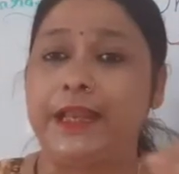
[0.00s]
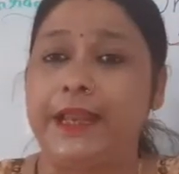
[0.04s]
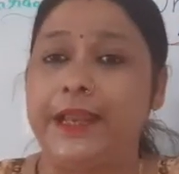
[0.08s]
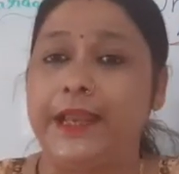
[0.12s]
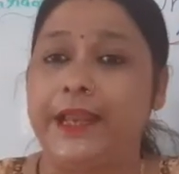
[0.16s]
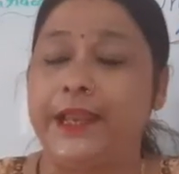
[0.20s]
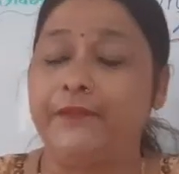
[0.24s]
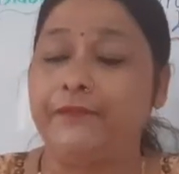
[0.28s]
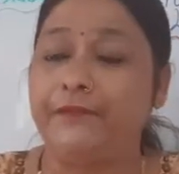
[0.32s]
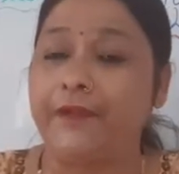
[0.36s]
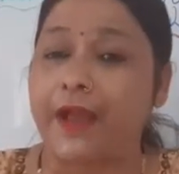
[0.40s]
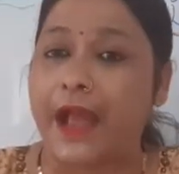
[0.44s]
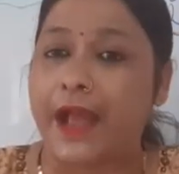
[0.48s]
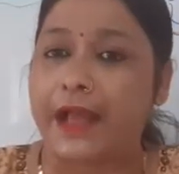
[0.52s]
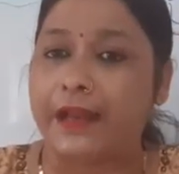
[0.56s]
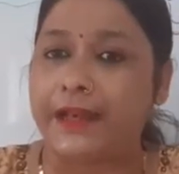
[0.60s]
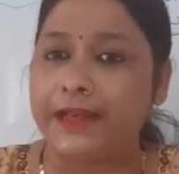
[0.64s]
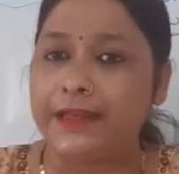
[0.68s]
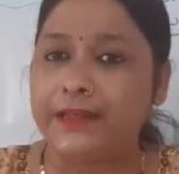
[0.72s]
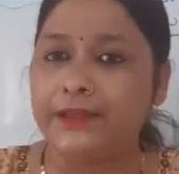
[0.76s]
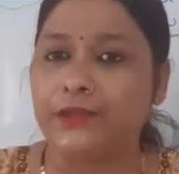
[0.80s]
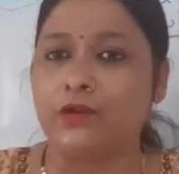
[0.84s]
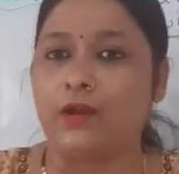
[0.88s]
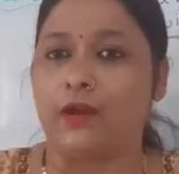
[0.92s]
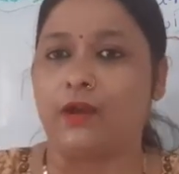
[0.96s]
If
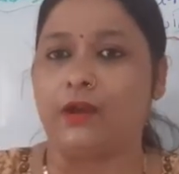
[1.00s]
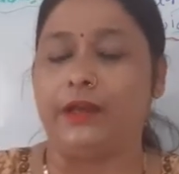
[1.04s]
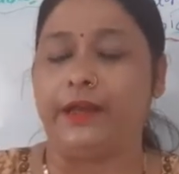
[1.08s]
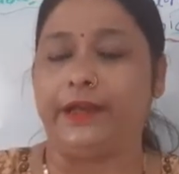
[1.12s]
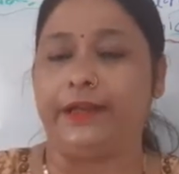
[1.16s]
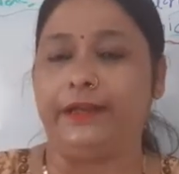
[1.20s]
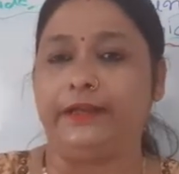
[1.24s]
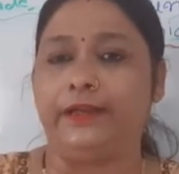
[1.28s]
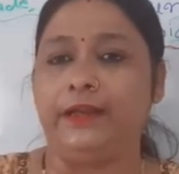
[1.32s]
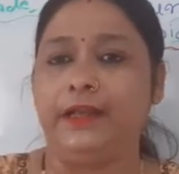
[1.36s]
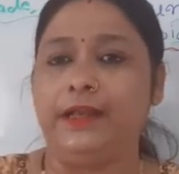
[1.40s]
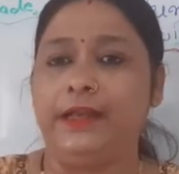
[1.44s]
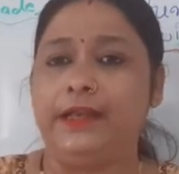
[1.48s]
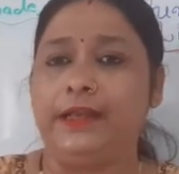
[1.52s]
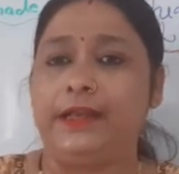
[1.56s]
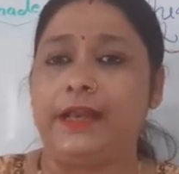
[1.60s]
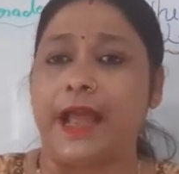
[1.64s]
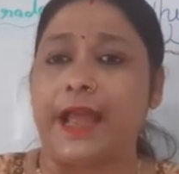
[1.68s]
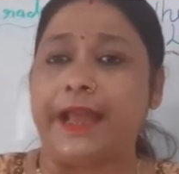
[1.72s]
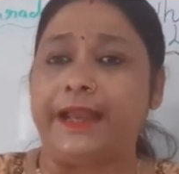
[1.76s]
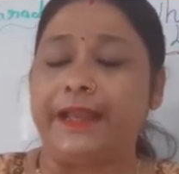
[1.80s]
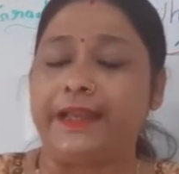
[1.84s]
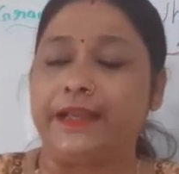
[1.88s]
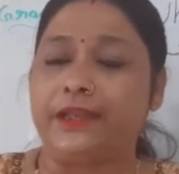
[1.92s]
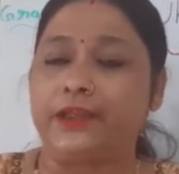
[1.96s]
any solid
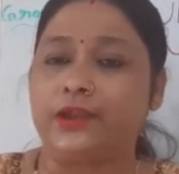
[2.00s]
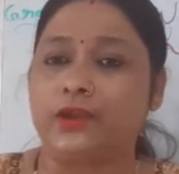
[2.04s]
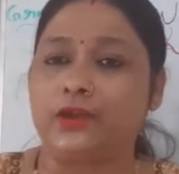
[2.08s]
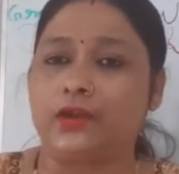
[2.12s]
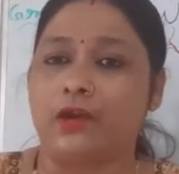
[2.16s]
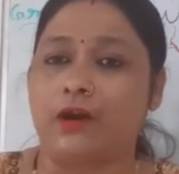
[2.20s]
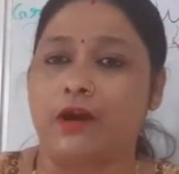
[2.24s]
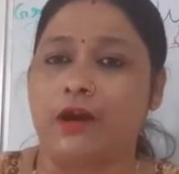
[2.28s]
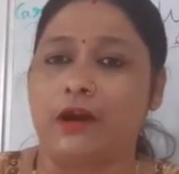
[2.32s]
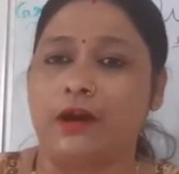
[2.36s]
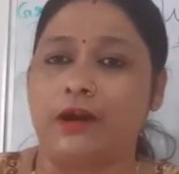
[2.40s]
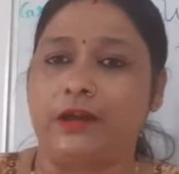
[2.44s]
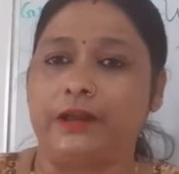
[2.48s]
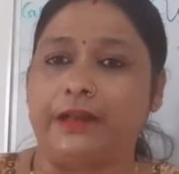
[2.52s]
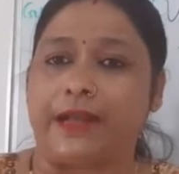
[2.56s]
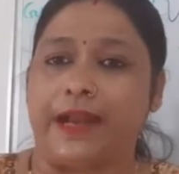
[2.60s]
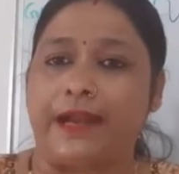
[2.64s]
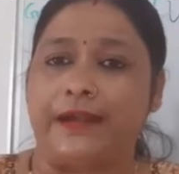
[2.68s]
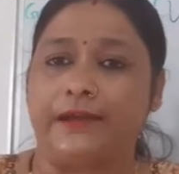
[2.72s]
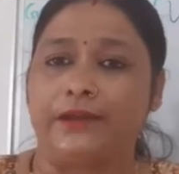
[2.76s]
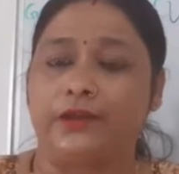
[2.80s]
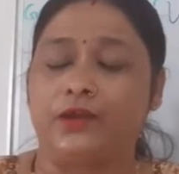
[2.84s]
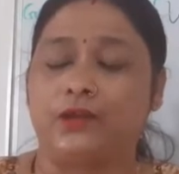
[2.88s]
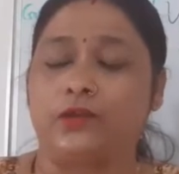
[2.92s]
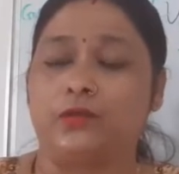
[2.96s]
like a salt
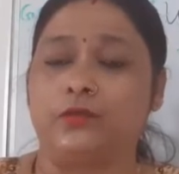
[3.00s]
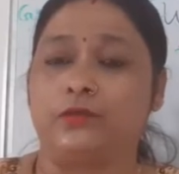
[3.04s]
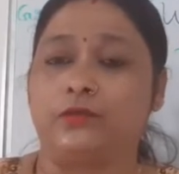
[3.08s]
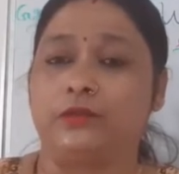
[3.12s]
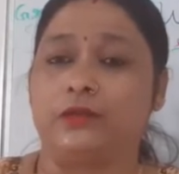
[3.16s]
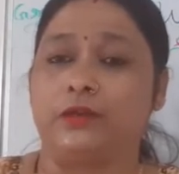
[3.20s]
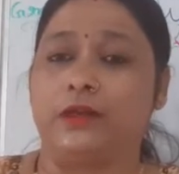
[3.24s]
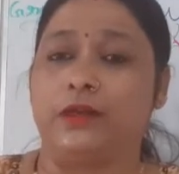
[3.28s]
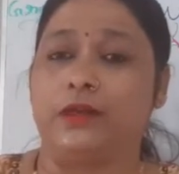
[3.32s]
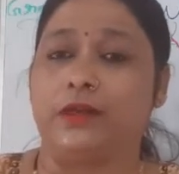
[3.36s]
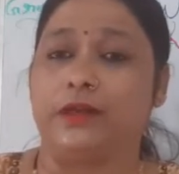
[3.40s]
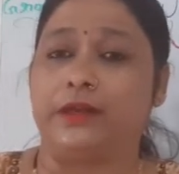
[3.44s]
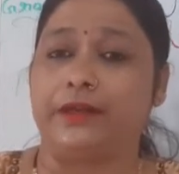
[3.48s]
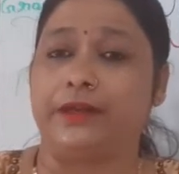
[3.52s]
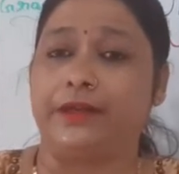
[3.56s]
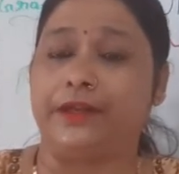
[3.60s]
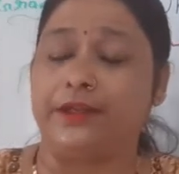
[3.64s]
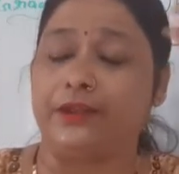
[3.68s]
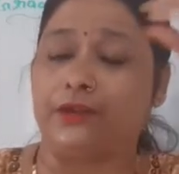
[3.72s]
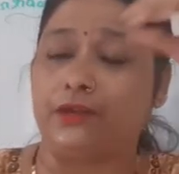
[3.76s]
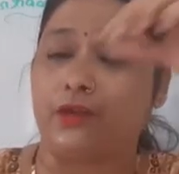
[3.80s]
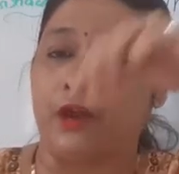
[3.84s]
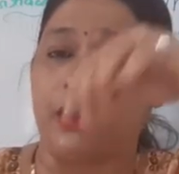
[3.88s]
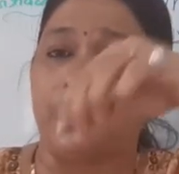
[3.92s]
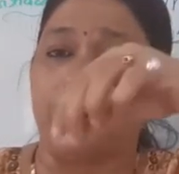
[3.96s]
and sugar
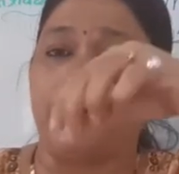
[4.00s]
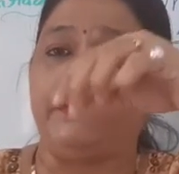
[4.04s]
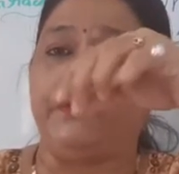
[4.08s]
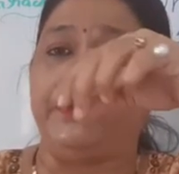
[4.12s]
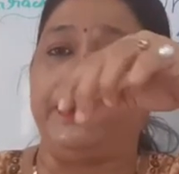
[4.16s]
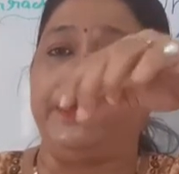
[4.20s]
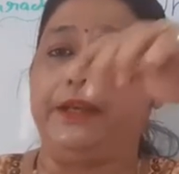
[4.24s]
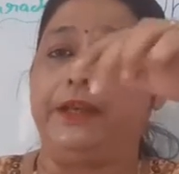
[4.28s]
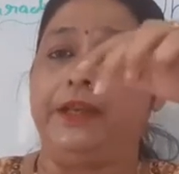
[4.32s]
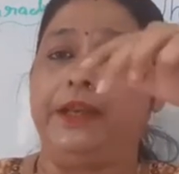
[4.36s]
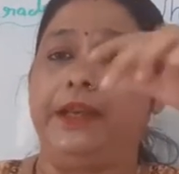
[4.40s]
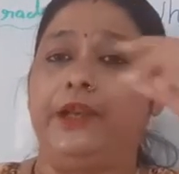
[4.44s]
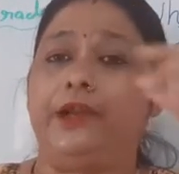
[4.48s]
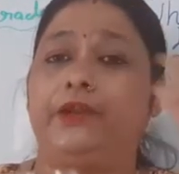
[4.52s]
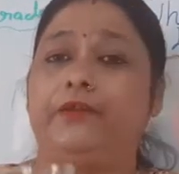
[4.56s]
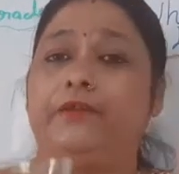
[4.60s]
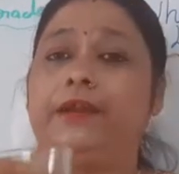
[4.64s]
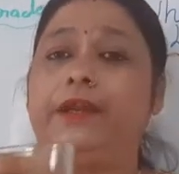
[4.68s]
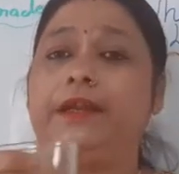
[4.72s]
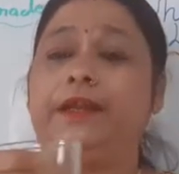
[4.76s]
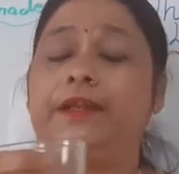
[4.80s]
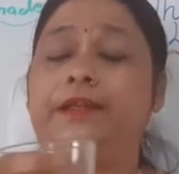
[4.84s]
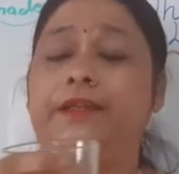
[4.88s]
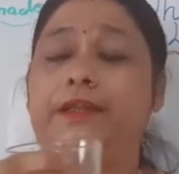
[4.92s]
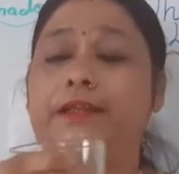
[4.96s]
dissolve in
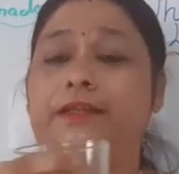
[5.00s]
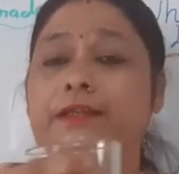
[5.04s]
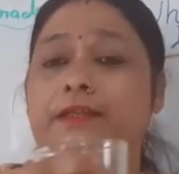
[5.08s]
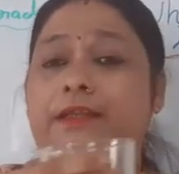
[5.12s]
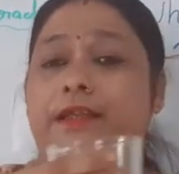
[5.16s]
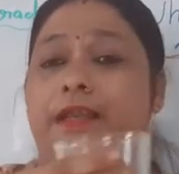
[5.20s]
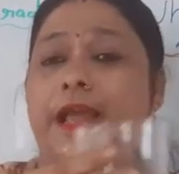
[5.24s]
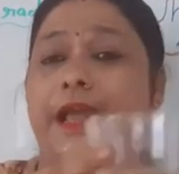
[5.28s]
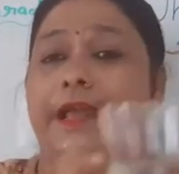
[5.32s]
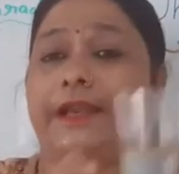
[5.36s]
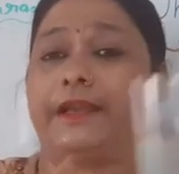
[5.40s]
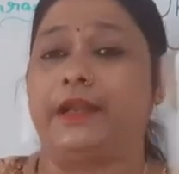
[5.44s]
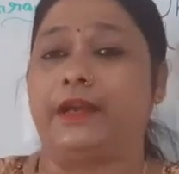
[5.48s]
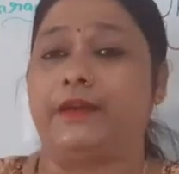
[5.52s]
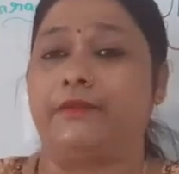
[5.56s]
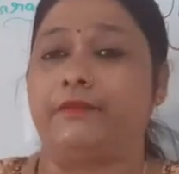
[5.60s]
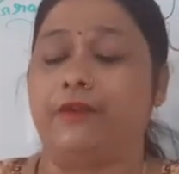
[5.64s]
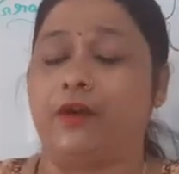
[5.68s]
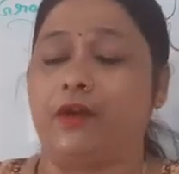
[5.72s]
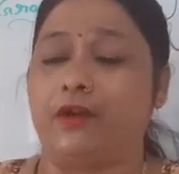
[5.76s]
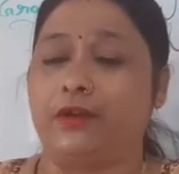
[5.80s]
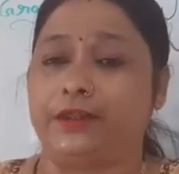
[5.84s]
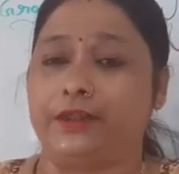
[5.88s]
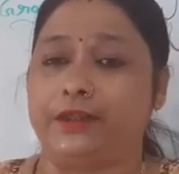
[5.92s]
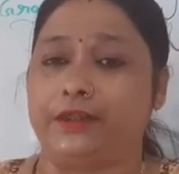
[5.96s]
liquid just like a
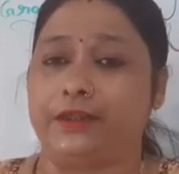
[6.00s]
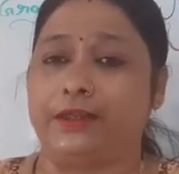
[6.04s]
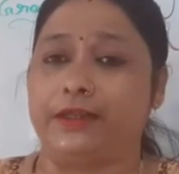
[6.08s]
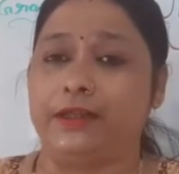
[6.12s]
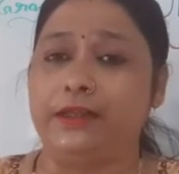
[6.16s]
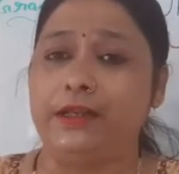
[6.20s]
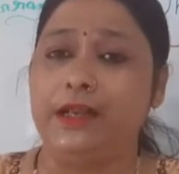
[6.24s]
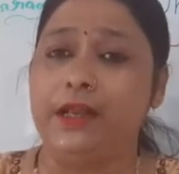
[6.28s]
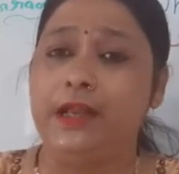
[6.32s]
water